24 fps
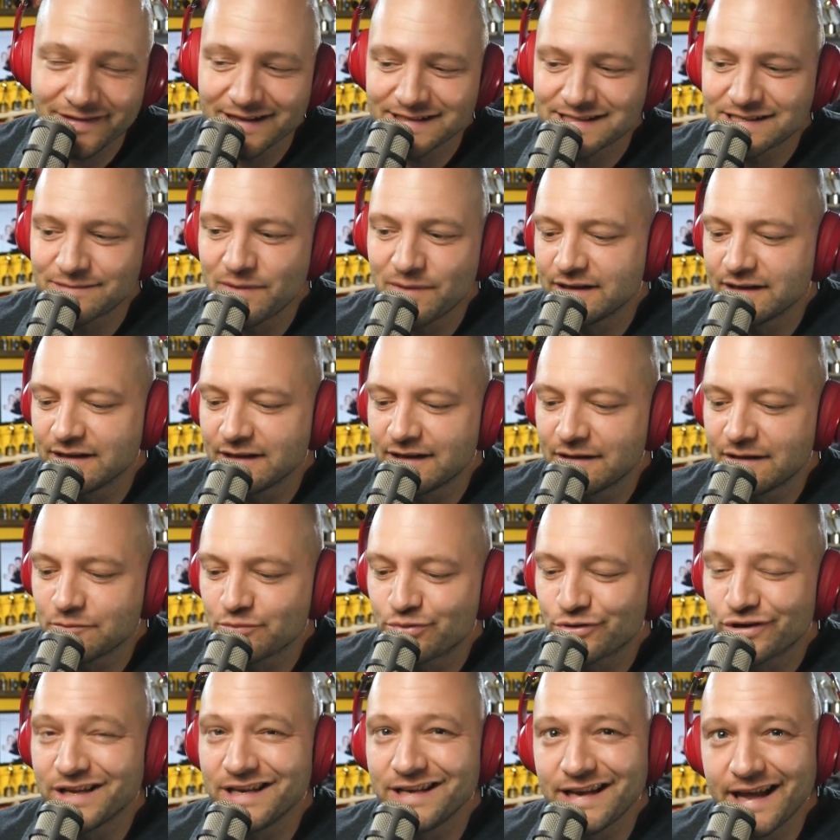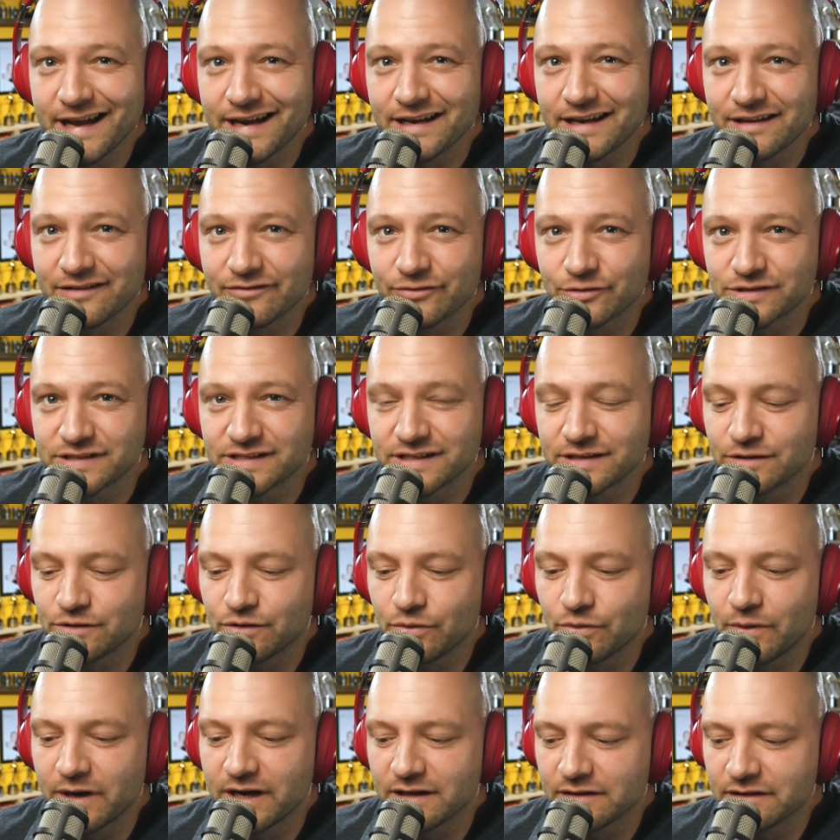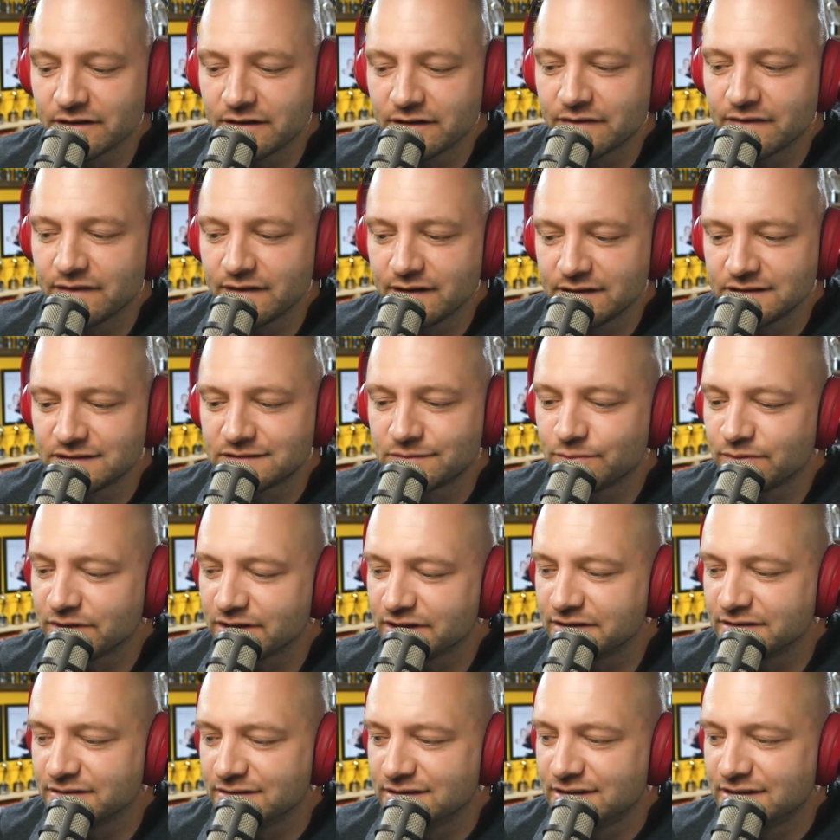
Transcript: that's maybe a pretty negative or cynical way to look at things, but.